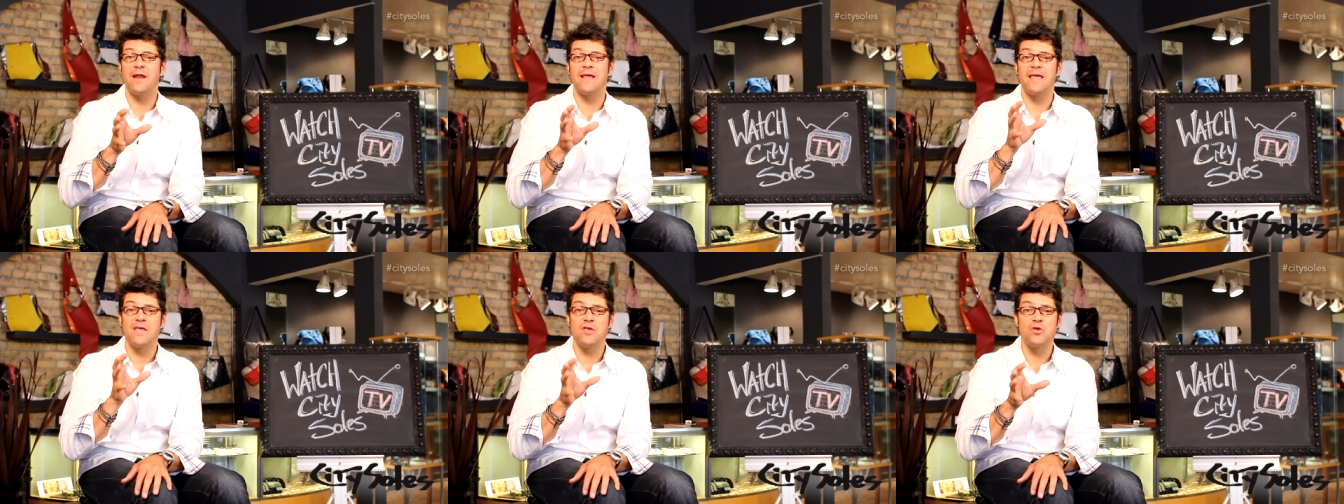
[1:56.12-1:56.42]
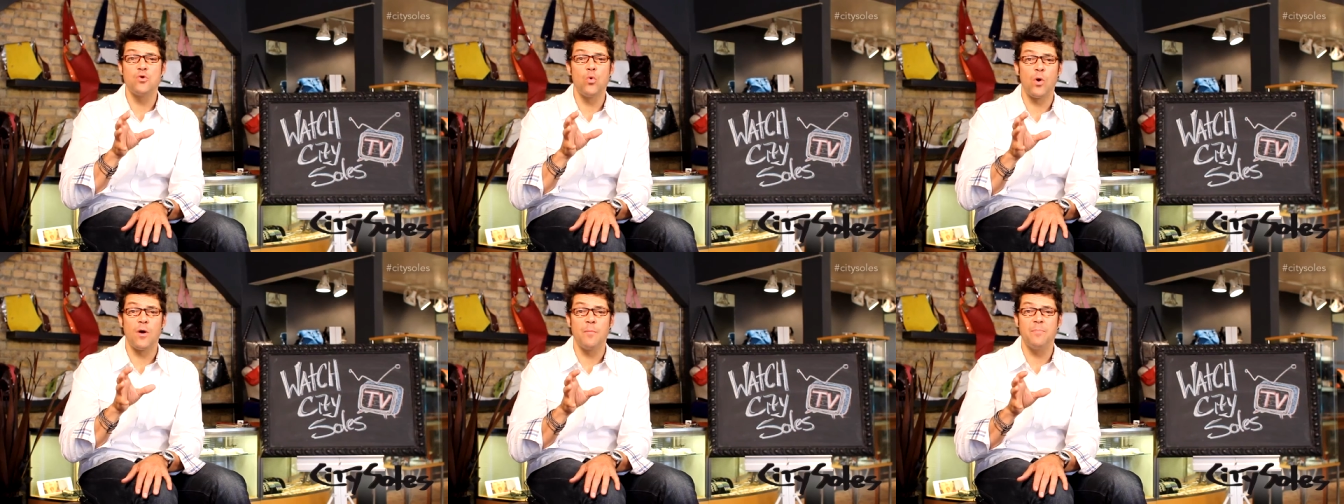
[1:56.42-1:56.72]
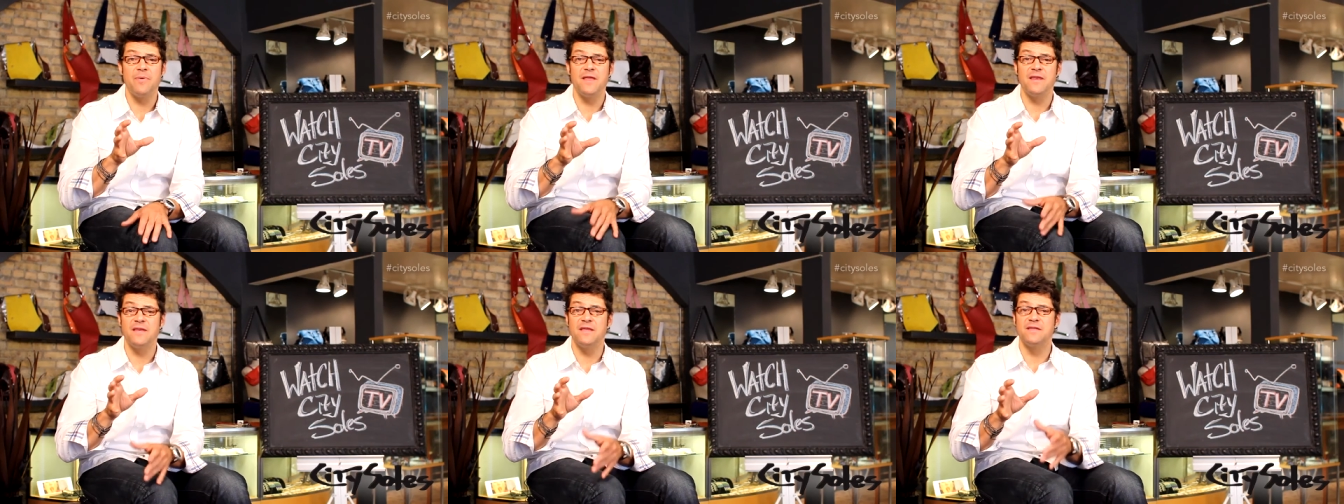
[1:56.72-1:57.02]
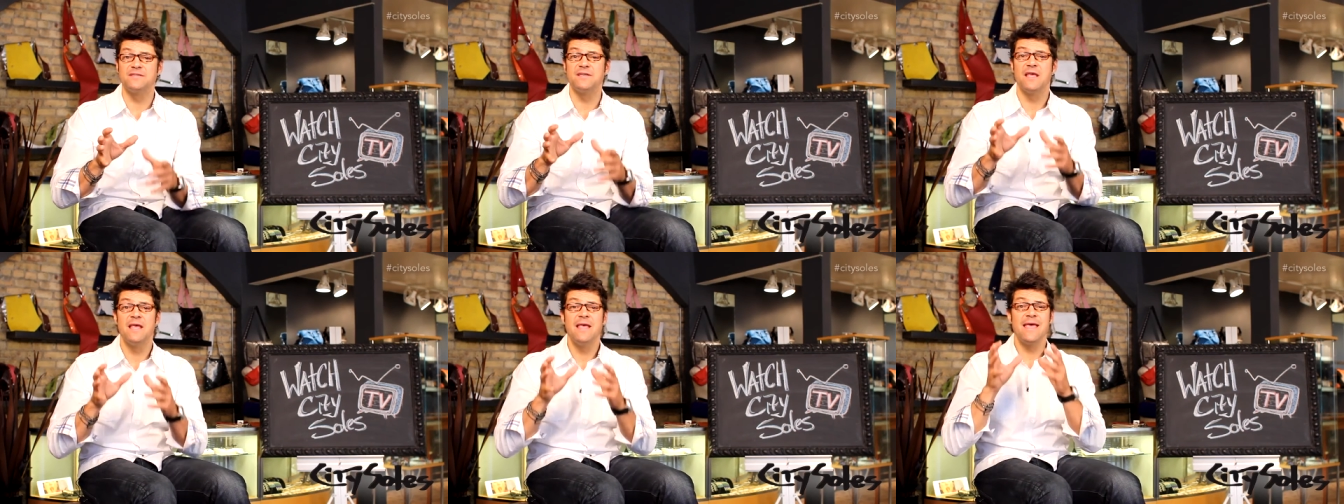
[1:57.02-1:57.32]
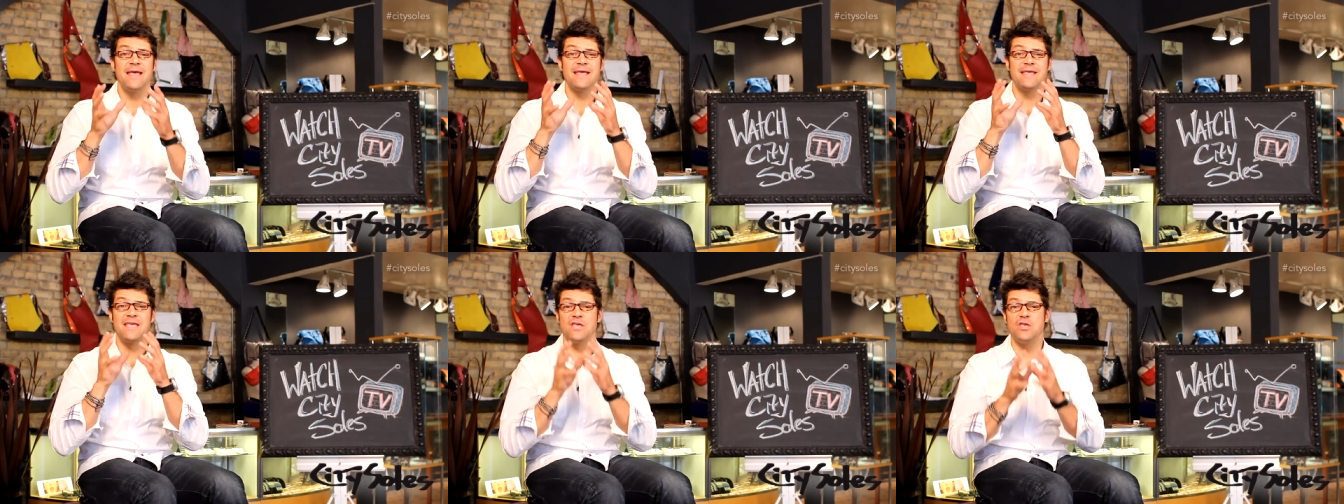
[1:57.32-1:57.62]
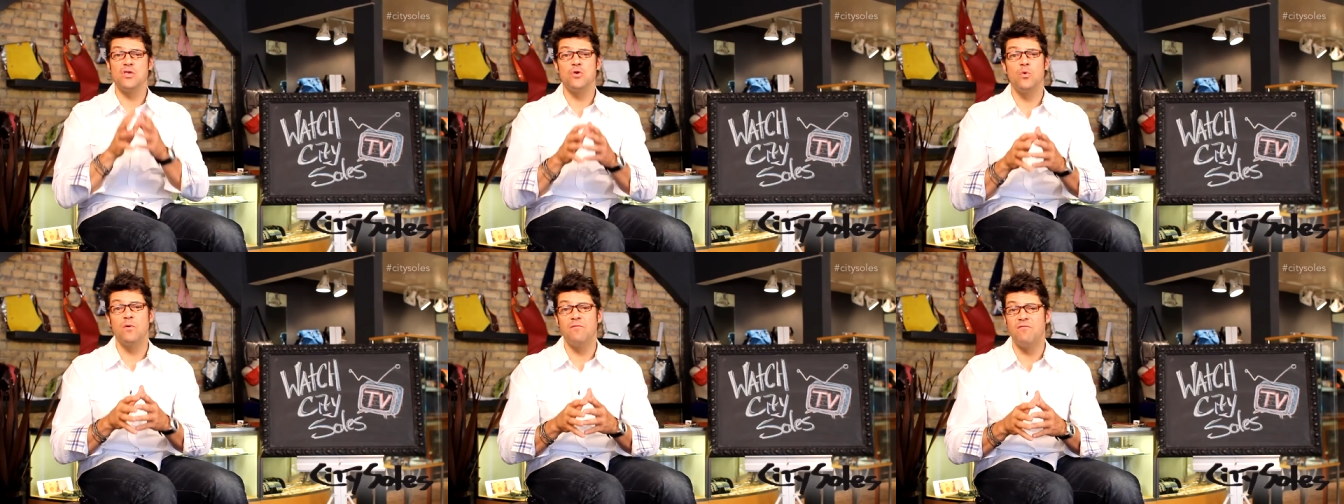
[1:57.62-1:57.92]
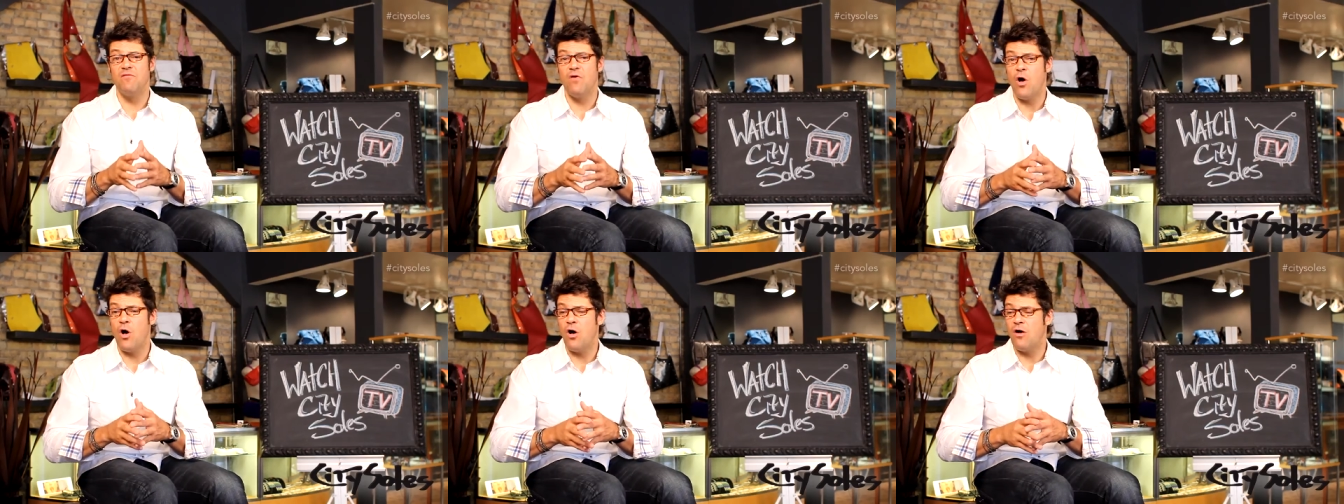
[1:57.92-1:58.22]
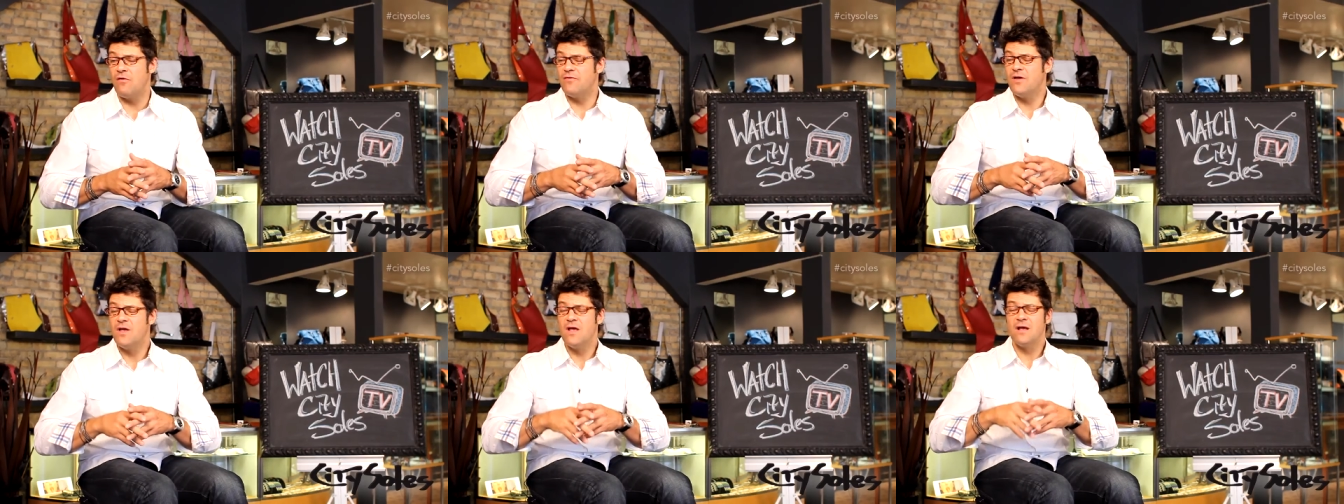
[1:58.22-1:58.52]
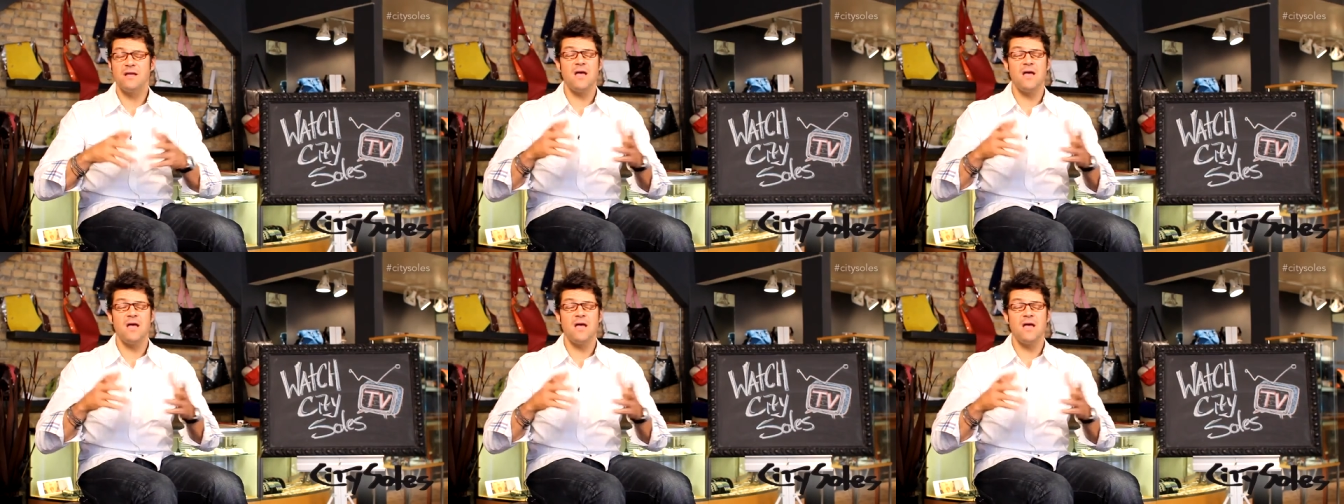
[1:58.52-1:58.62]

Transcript: to get your opinions and get you involved.